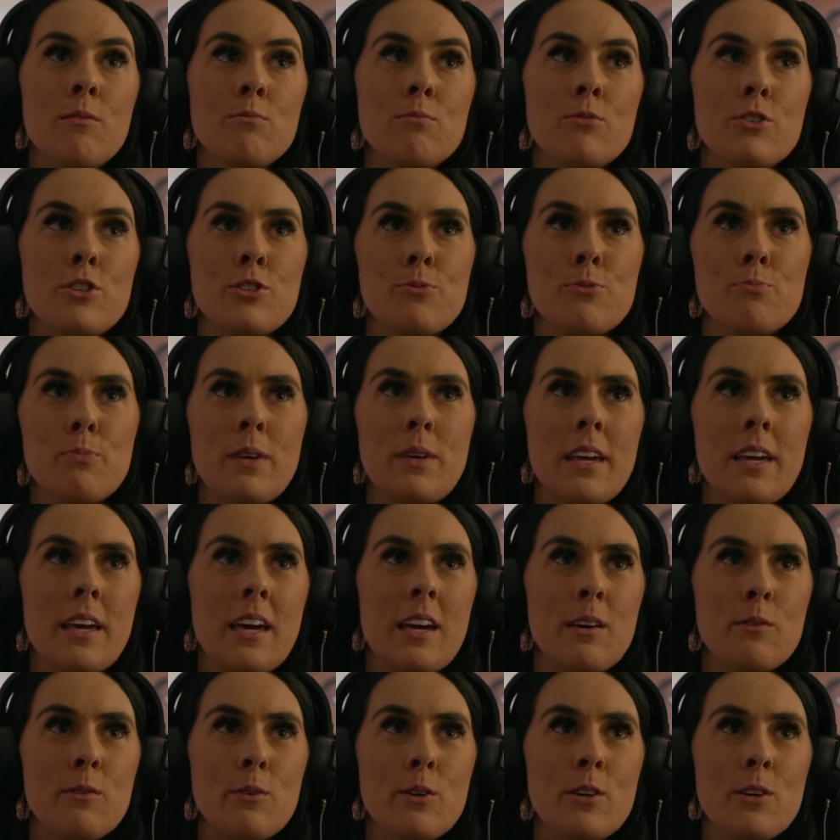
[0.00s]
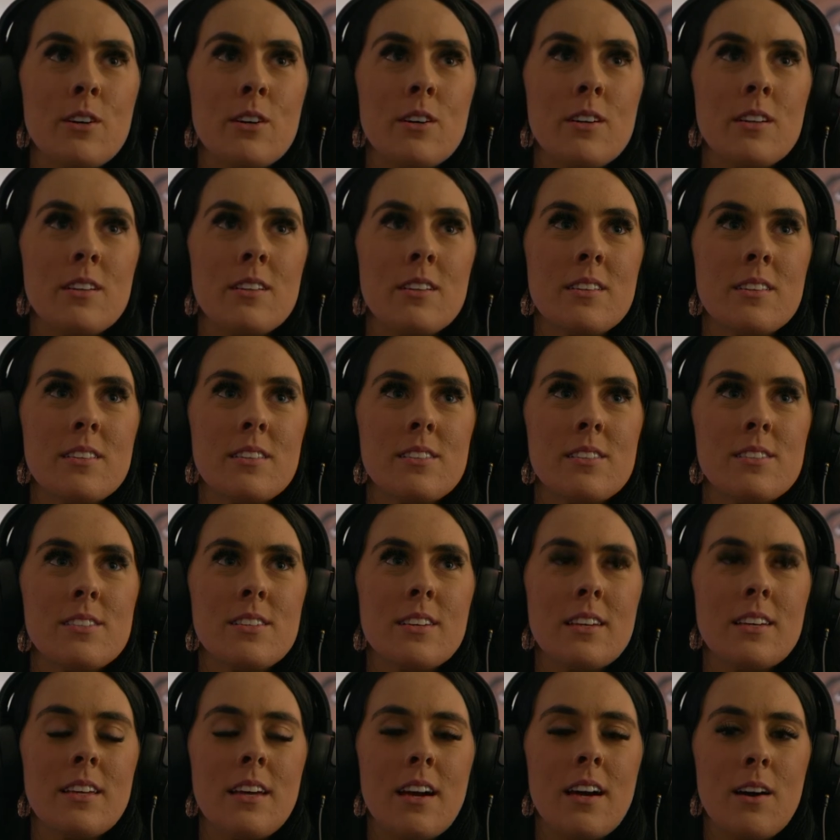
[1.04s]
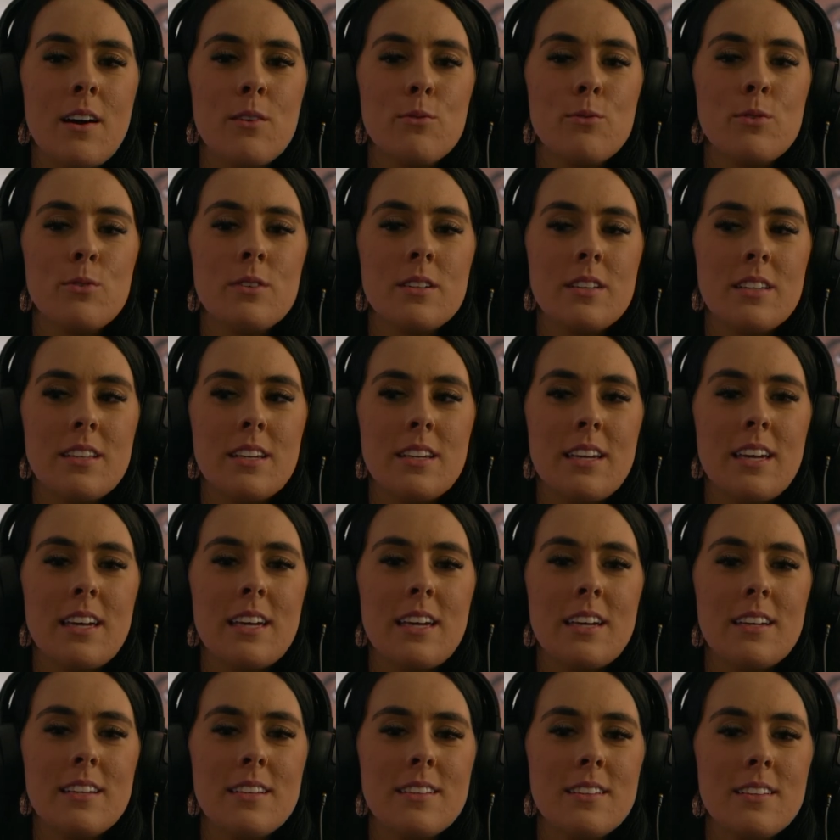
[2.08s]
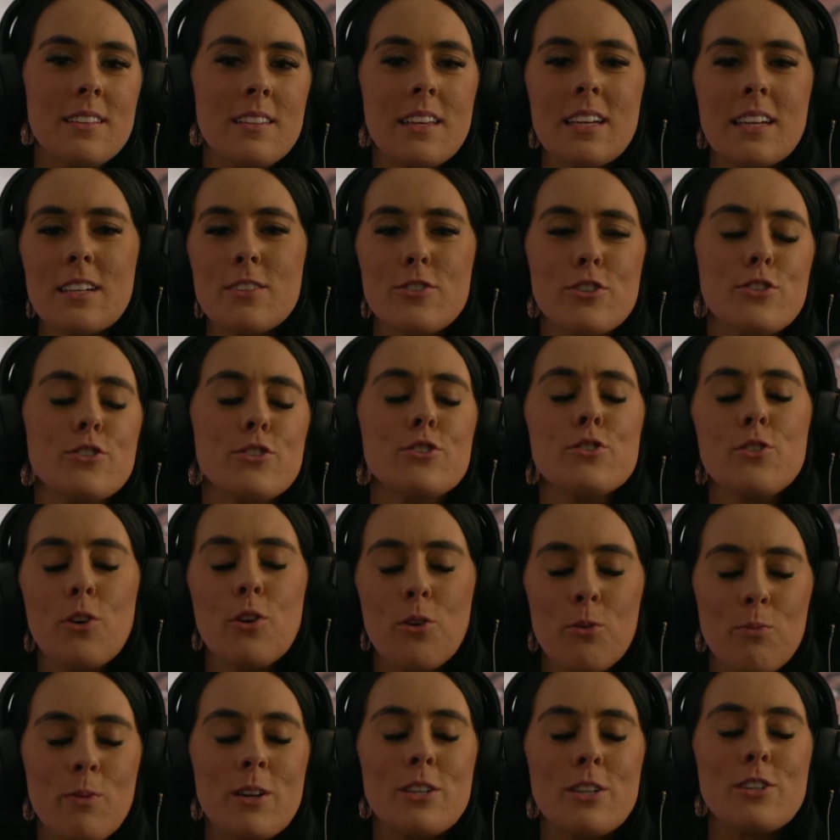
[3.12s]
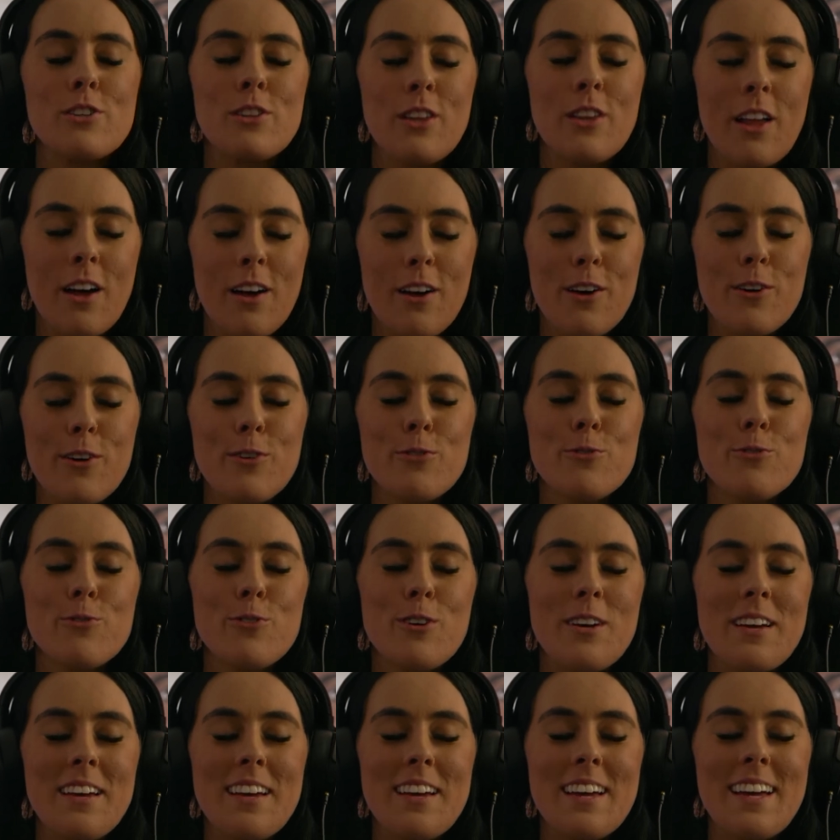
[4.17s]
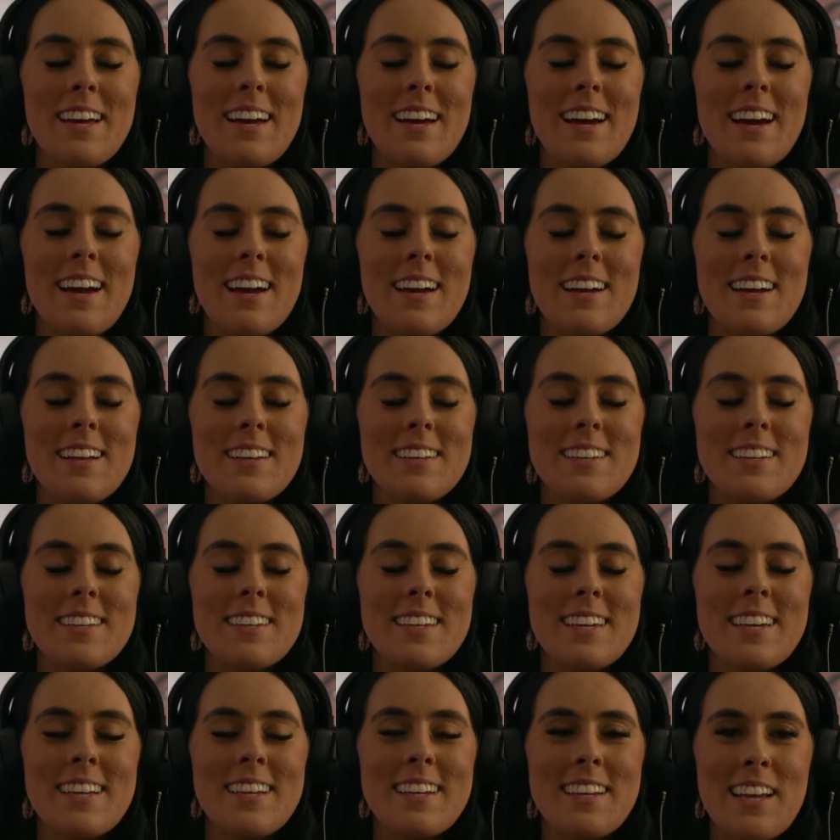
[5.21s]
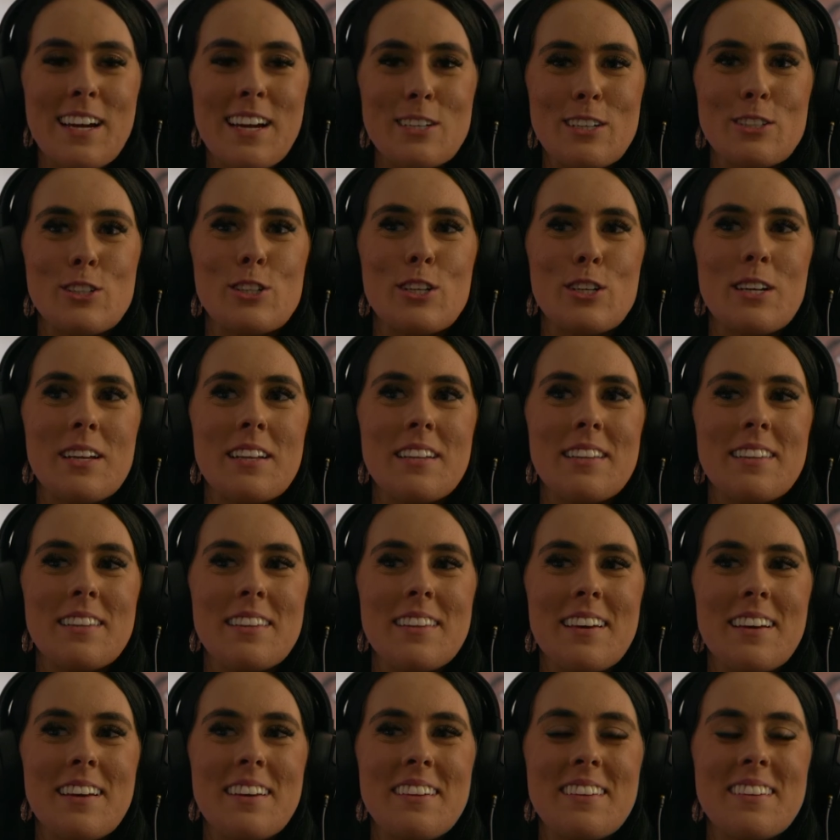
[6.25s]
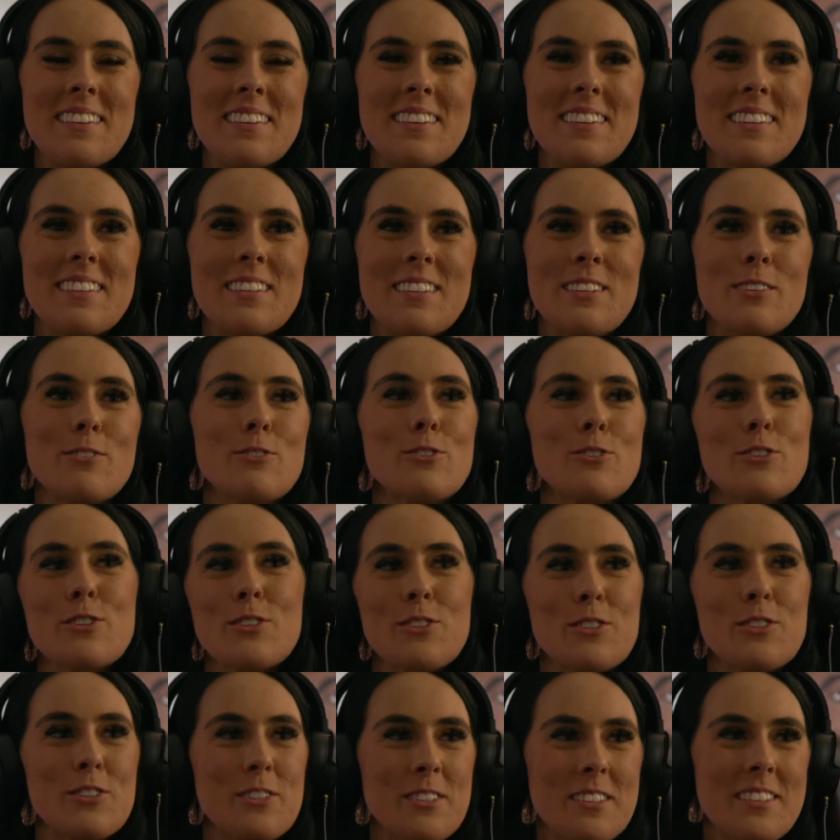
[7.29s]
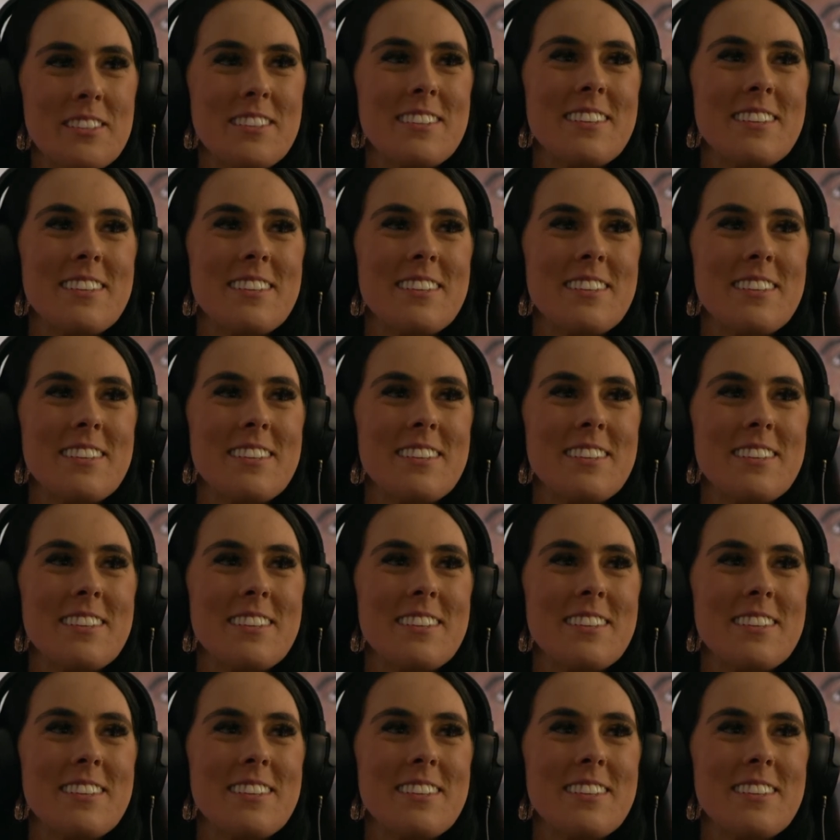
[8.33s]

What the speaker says: Just being able to really, like, just so much love and connection that you just